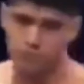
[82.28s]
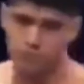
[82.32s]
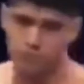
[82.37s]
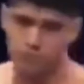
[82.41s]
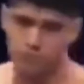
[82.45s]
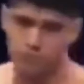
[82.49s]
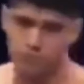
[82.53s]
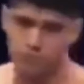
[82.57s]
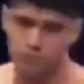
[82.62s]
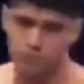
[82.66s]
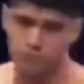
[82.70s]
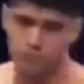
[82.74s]

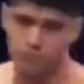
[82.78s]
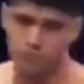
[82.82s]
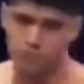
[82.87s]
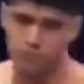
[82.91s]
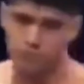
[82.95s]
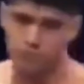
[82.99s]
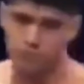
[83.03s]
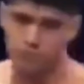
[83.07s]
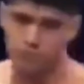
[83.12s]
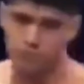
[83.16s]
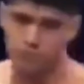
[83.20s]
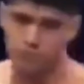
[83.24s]

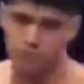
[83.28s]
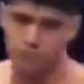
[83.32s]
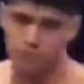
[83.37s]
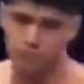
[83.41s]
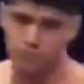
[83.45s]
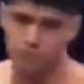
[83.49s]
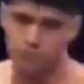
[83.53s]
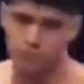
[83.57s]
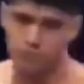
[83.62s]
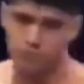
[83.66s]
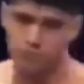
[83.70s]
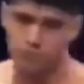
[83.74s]

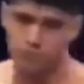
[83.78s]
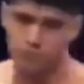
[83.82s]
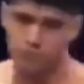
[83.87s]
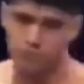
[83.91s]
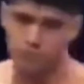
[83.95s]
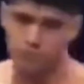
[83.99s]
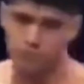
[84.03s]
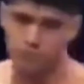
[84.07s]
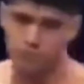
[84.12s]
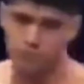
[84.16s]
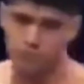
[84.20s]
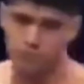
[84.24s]

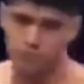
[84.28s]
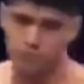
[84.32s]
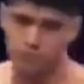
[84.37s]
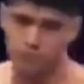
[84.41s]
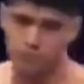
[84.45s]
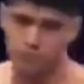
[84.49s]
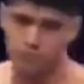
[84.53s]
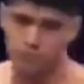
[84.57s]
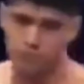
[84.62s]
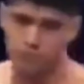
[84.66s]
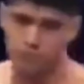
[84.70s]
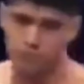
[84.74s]

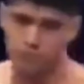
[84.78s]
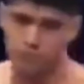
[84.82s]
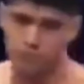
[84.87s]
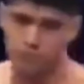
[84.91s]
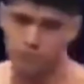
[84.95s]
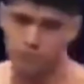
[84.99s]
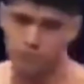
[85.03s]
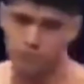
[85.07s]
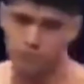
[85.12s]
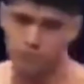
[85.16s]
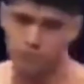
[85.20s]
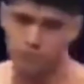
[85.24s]

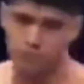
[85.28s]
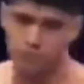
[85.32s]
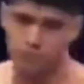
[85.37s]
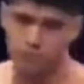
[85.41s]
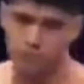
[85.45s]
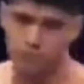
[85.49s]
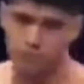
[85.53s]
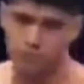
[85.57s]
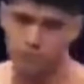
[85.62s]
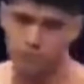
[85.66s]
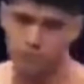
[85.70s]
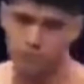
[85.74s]

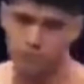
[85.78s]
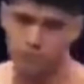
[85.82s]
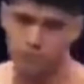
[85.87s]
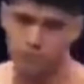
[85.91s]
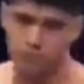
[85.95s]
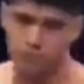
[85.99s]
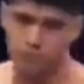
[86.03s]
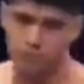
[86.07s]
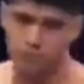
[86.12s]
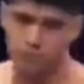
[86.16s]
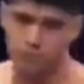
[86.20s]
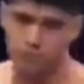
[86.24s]

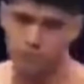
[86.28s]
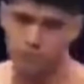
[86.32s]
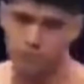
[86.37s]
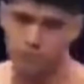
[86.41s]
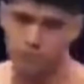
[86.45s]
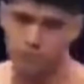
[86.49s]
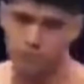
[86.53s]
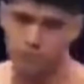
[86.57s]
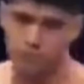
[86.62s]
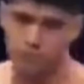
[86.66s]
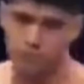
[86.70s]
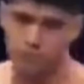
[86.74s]

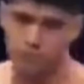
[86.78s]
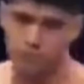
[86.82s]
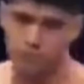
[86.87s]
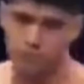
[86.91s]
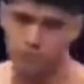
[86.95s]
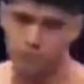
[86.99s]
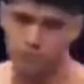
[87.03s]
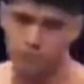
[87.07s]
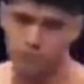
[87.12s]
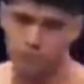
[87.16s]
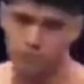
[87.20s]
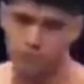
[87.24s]

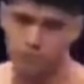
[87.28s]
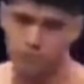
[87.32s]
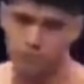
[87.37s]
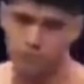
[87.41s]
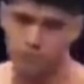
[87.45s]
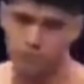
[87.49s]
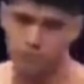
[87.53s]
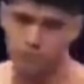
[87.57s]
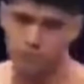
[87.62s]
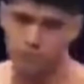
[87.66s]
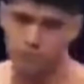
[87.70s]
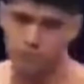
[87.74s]

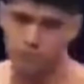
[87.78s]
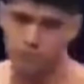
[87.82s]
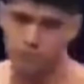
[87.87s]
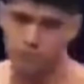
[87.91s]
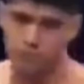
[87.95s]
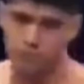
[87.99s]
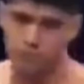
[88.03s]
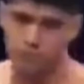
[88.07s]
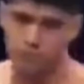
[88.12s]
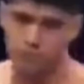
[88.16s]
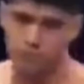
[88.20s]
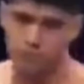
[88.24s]

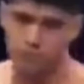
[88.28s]
[no speech]